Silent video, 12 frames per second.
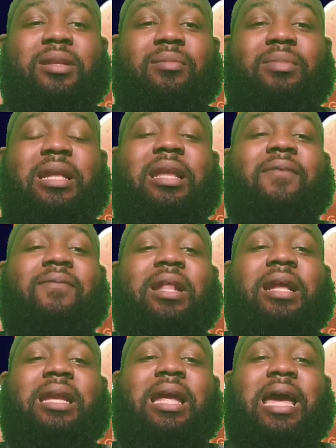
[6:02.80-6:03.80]
for them, but they feel
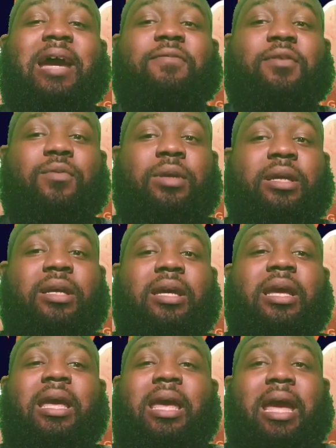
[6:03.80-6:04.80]
like they have to win.
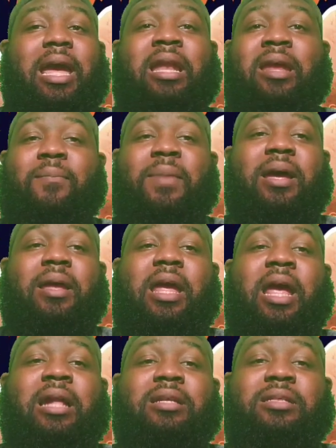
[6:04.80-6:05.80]
And it might
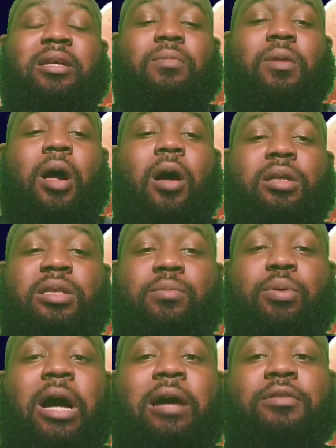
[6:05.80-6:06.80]
end up causing
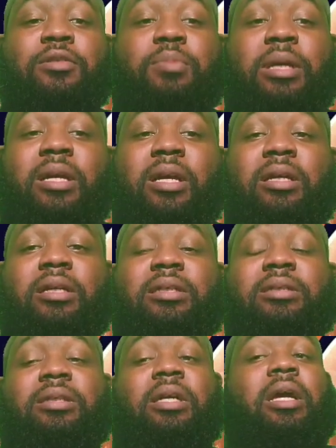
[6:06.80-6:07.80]
problems, because
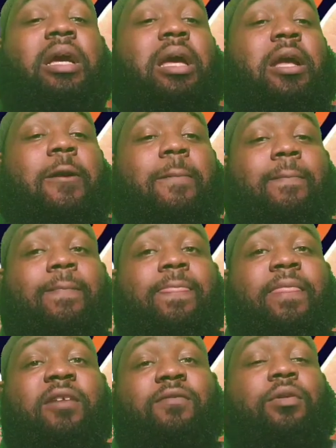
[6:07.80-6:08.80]

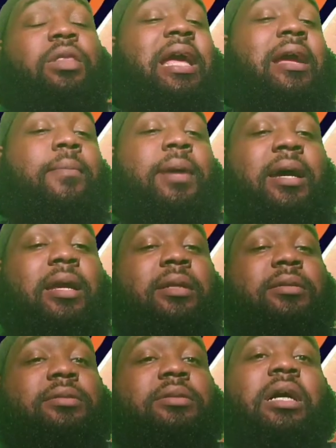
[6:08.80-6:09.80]
if you think about it,
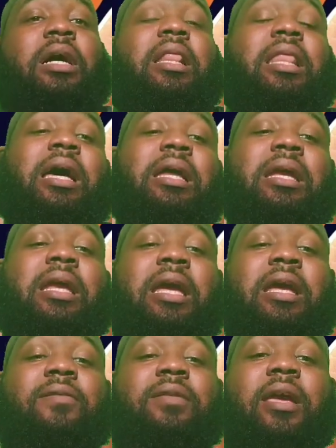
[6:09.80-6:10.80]
a lot of
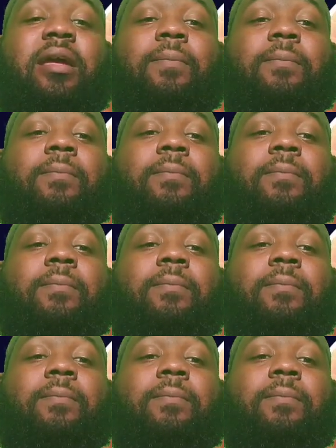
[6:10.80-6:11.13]
games that